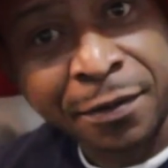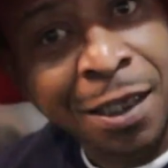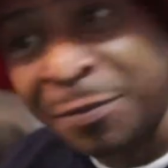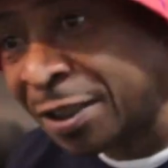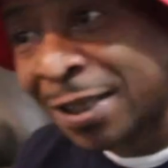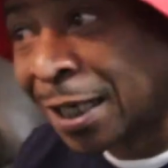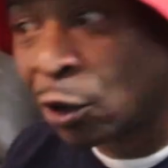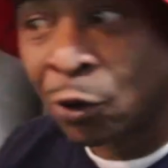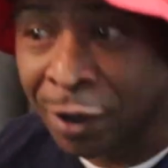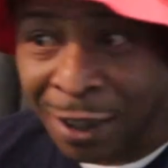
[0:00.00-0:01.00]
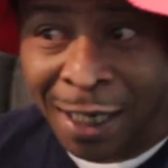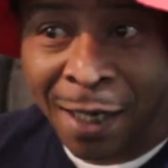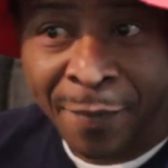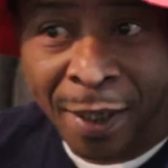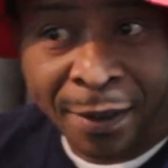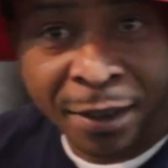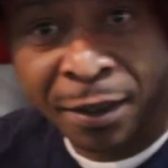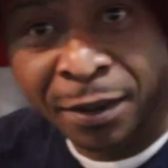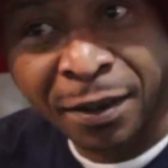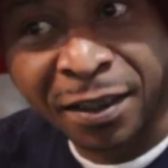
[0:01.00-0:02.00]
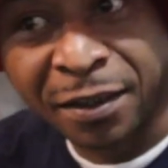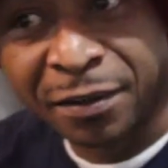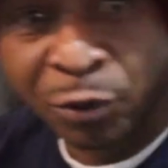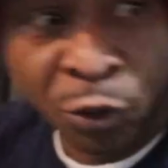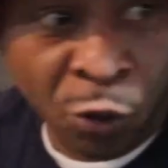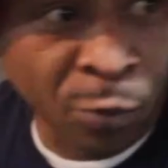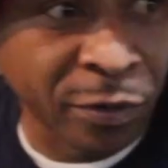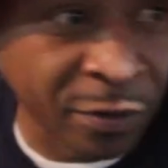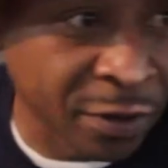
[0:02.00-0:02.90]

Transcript: I'm just not on it like I'm as in, you know,